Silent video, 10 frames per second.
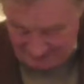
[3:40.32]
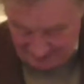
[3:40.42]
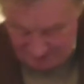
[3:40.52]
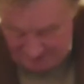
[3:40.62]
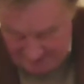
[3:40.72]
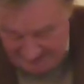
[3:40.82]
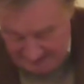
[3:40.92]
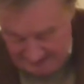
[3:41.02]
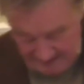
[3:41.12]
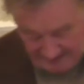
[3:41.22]

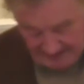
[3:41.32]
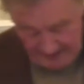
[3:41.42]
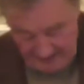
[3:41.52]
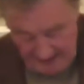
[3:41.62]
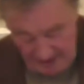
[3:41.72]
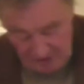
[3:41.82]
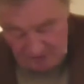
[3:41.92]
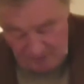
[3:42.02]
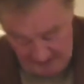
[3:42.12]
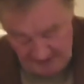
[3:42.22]
pictures. They
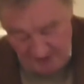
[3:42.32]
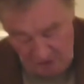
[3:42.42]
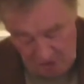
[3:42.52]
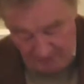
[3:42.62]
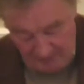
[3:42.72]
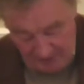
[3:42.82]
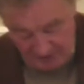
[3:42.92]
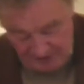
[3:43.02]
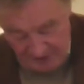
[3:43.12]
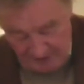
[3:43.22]
looked quite at home
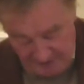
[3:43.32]
amongst the